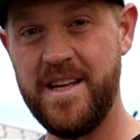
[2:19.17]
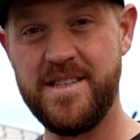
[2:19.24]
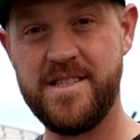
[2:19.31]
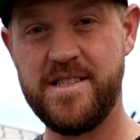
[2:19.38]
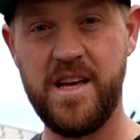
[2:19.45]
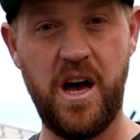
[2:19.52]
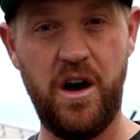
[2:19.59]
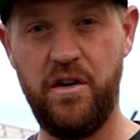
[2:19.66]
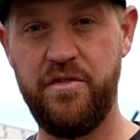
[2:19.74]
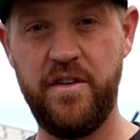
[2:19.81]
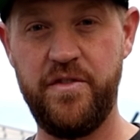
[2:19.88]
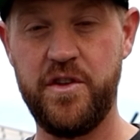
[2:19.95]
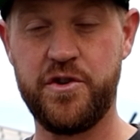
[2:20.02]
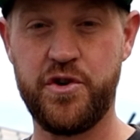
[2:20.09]
itself
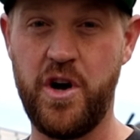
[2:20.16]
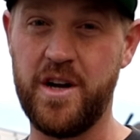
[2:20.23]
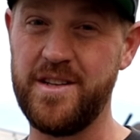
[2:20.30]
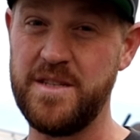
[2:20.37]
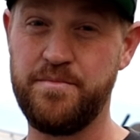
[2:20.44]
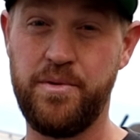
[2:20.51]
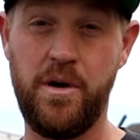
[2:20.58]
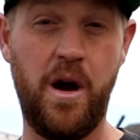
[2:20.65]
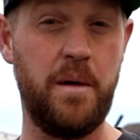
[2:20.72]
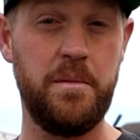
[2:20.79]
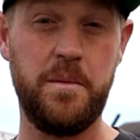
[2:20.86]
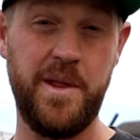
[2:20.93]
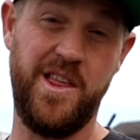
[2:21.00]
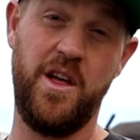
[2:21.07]
of the truck. That's
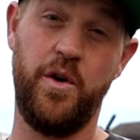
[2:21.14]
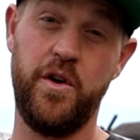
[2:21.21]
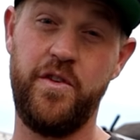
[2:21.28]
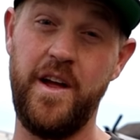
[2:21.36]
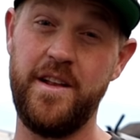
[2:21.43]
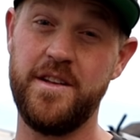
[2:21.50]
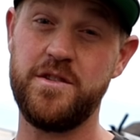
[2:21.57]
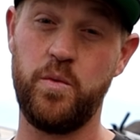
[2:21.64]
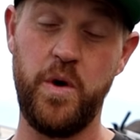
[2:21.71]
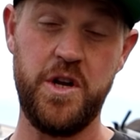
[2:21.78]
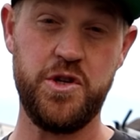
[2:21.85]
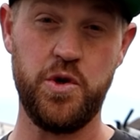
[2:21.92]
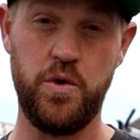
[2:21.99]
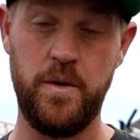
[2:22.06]
probably the only thing that's
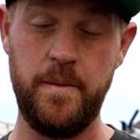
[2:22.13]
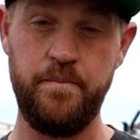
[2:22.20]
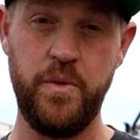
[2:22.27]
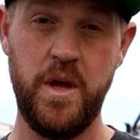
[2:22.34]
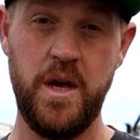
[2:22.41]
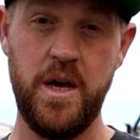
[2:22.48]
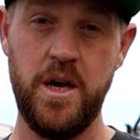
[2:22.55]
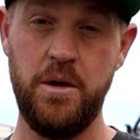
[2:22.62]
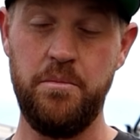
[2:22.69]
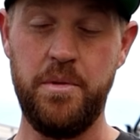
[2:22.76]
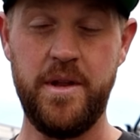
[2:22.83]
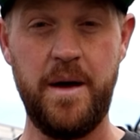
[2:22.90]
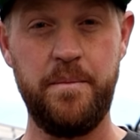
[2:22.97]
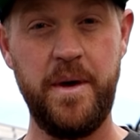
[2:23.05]
original.
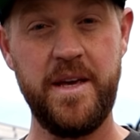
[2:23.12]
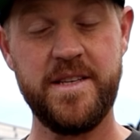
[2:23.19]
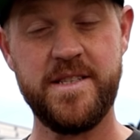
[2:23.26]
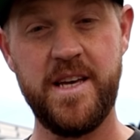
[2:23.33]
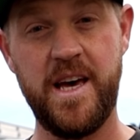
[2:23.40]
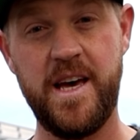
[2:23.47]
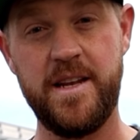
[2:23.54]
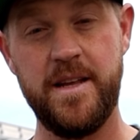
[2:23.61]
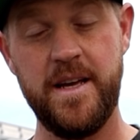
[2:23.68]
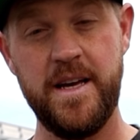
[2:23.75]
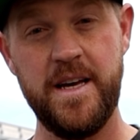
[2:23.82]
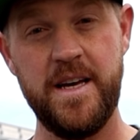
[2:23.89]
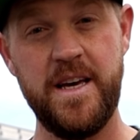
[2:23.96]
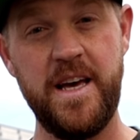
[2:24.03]
But that being said,
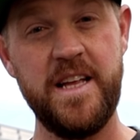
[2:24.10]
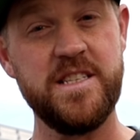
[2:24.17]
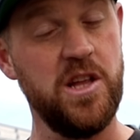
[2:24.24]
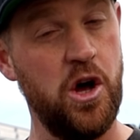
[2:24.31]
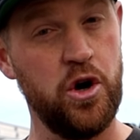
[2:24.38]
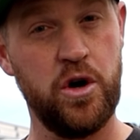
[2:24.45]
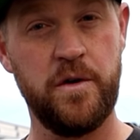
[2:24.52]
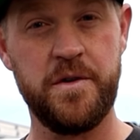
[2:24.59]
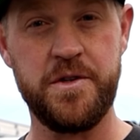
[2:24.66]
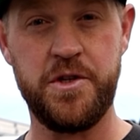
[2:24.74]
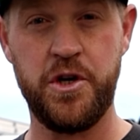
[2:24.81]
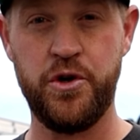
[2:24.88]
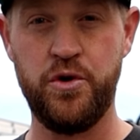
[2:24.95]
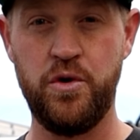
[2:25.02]
it's long
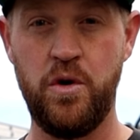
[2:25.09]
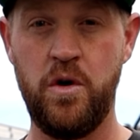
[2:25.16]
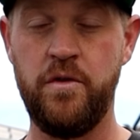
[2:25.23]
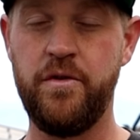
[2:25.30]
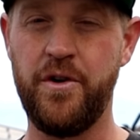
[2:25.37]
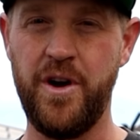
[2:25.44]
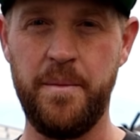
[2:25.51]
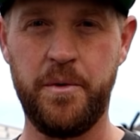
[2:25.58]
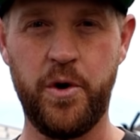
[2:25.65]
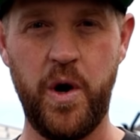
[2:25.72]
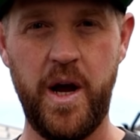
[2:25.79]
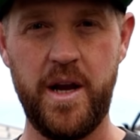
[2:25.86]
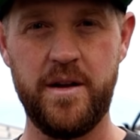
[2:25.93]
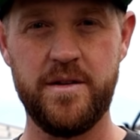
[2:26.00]
overdue for an
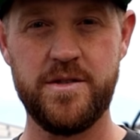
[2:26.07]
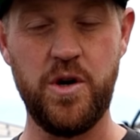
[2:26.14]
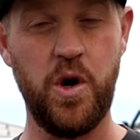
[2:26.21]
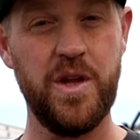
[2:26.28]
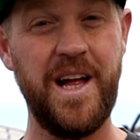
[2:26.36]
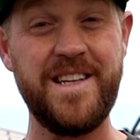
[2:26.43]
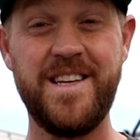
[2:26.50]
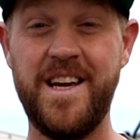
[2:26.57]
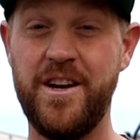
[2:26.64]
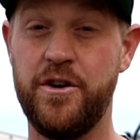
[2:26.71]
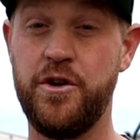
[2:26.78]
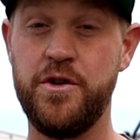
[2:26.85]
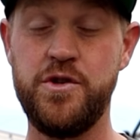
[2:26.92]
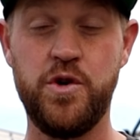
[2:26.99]
upgrade. So I'd like to
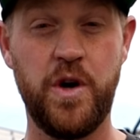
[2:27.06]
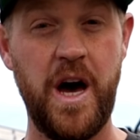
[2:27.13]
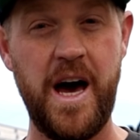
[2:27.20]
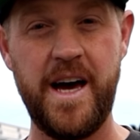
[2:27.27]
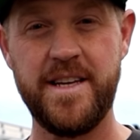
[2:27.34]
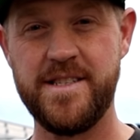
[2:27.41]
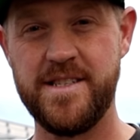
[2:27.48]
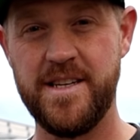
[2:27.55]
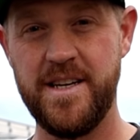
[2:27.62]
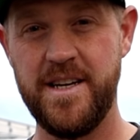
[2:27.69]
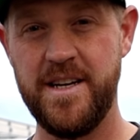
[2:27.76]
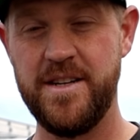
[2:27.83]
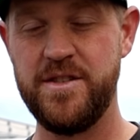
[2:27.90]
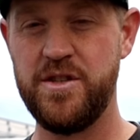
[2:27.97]
introduce you guys
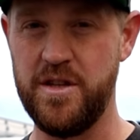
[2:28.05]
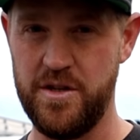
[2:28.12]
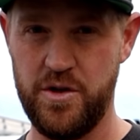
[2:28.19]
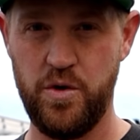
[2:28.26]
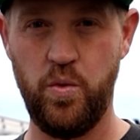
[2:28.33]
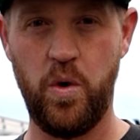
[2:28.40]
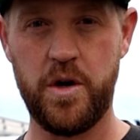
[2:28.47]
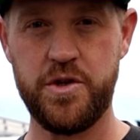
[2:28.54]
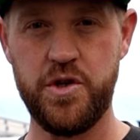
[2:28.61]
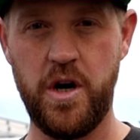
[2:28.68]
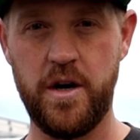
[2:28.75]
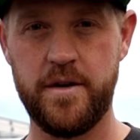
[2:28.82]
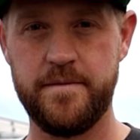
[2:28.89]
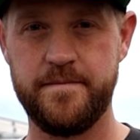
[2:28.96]
to the new work truck.